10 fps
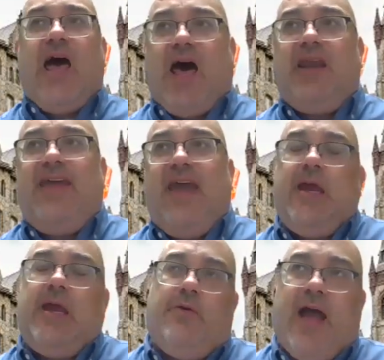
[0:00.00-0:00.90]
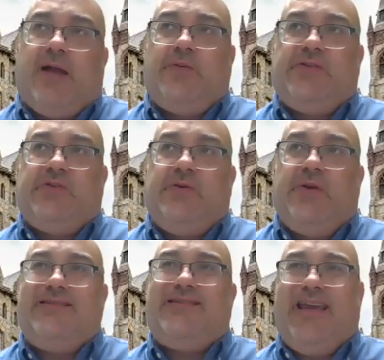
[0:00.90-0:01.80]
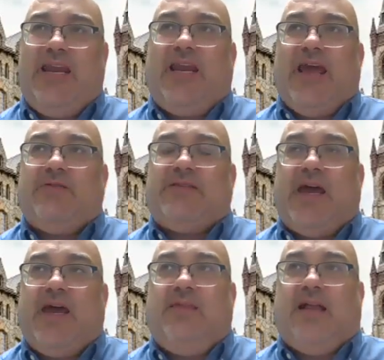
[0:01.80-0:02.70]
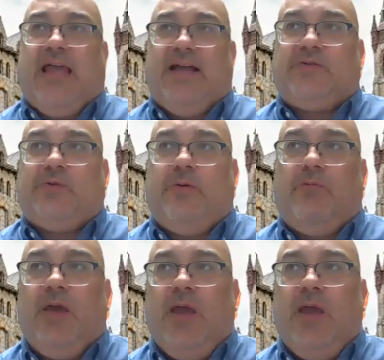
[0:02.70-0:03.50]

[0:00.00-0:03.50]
how do they interact with students in and outside of the classroom?